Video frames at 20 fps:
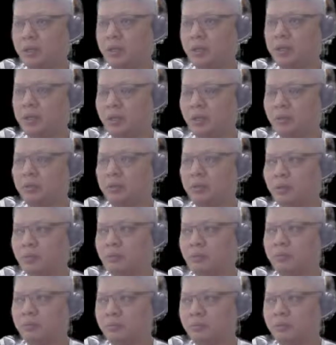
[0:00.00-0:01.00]
it could
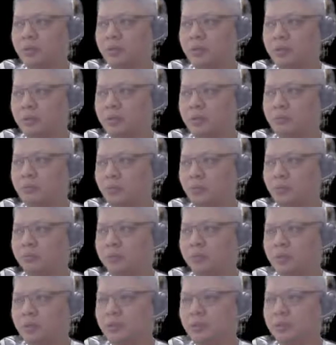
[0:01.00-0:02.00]
not do much at the
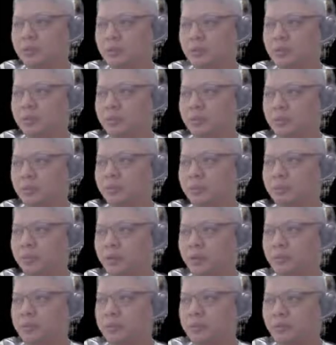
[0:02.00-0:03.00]
moment. So
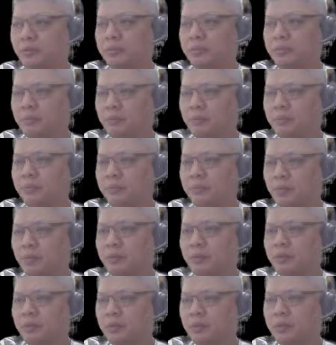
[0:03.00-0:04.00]
black would have more
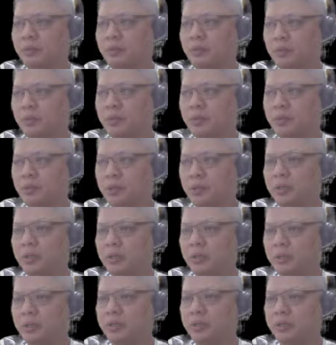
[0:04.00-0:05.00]
material
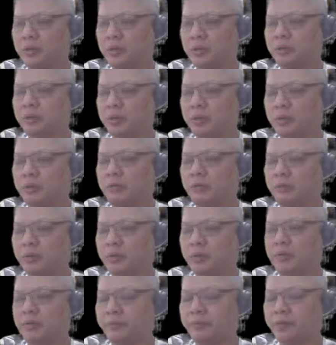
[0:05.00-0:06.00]
and the general
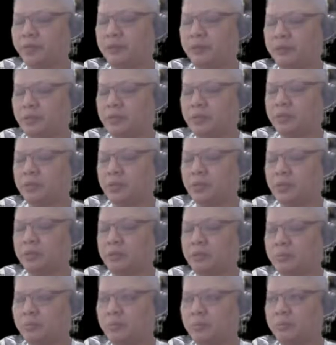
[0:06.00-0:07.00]
overall advantage in the
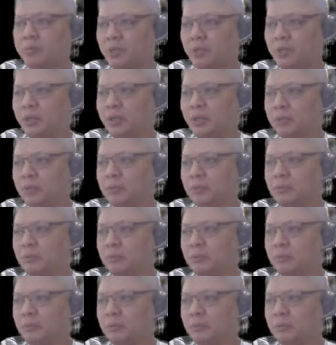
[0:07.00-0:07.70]
ensuing melee.